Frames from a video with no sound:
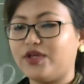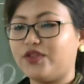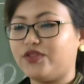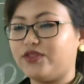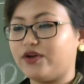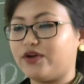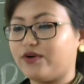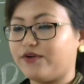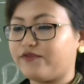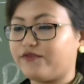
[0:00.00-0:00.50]

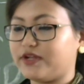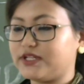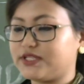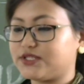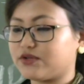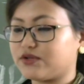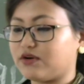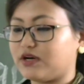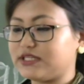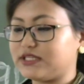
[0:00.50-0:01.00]
the
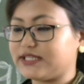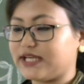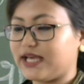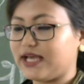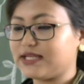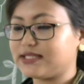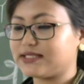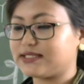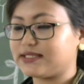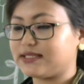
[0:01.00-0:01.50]
reference to
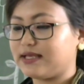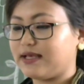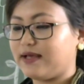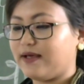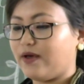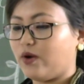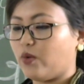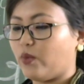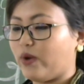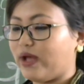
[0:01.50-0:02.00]
context,
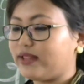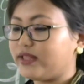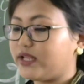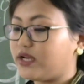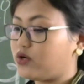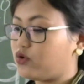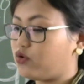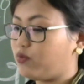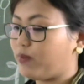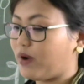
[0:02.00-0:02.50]
when
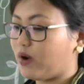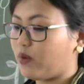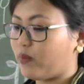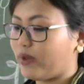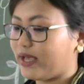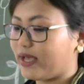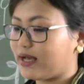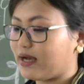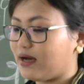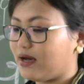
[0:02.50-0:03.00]
did Rupa
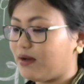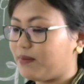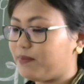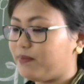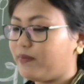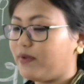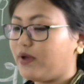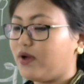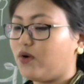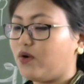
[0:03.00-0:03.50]
wake
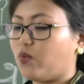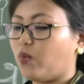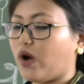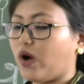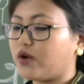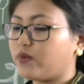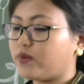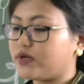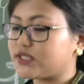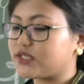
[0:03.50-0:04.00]
up,
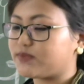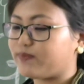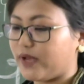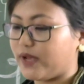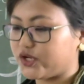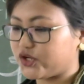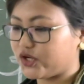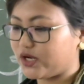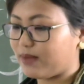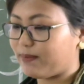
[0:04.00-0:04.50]
what was
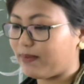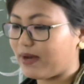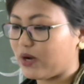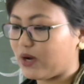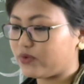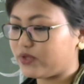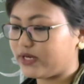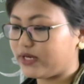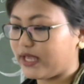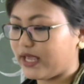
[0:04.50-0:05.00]
special
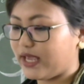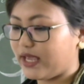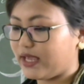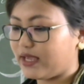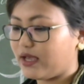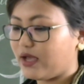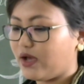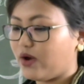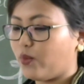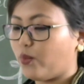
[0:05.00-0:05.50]
about the day,
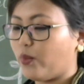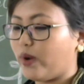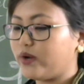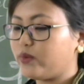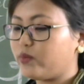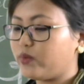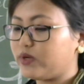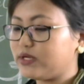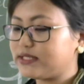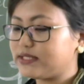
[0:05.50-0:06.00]

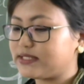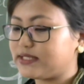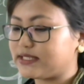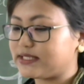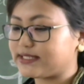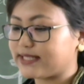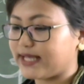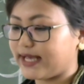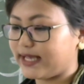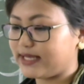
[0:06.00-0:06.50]
what was the
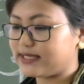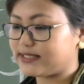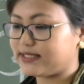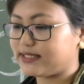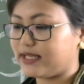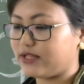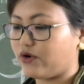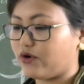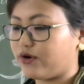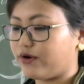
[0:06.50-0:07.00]
sight
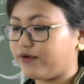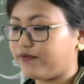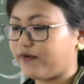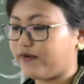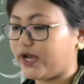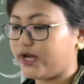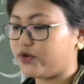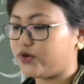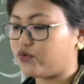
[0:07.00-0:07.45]
that horrified